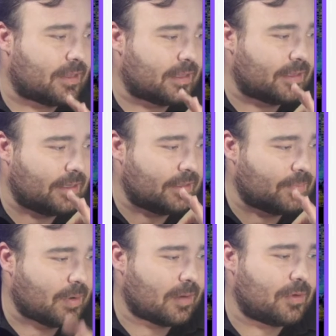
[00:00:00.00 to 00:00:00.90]
that the
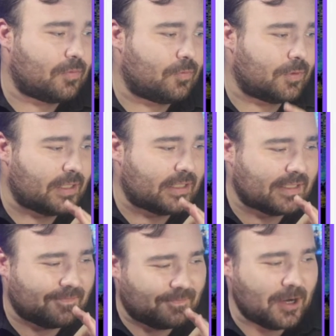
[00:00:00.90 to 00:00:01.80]
department would be
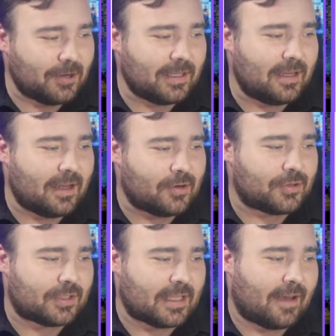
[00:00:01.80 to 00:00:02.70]
severely
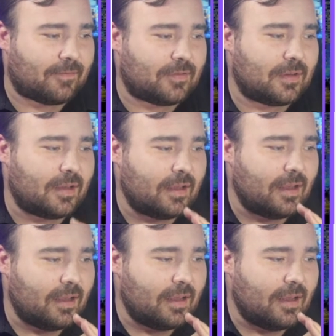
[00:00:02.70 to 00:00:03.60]
understaffed
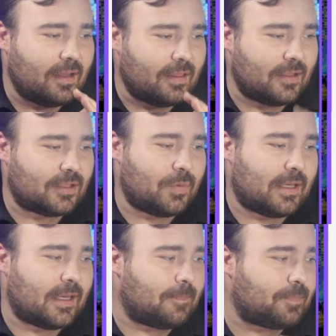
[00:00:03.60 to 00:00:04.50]
this
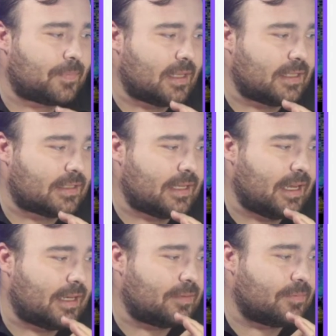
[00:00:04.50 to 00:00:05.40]
weekend,
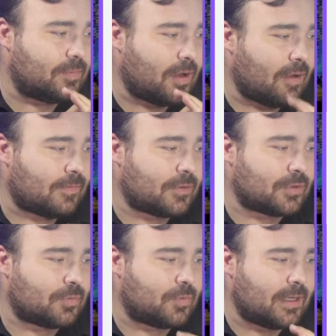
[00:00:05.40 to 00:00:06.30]
saying
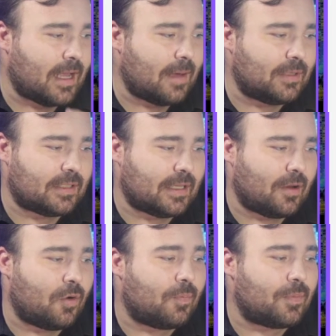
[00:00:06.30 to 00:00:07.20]
officers would not be sent
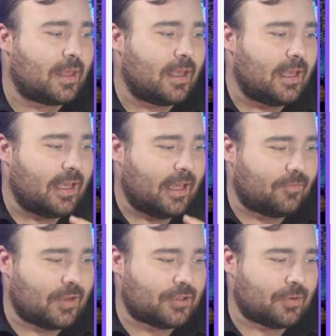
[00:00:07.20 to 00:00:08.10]
home
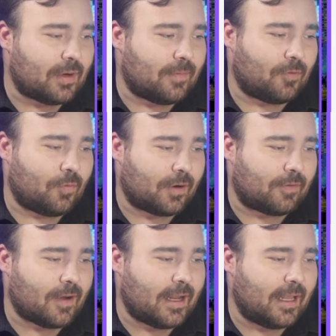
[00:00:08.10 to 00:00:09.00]
if they showed up for work
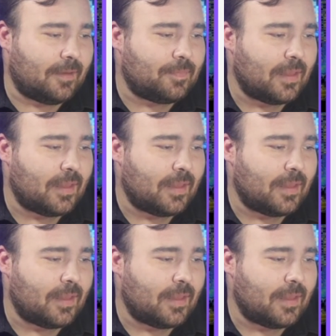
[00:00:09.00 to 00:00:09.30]
Friday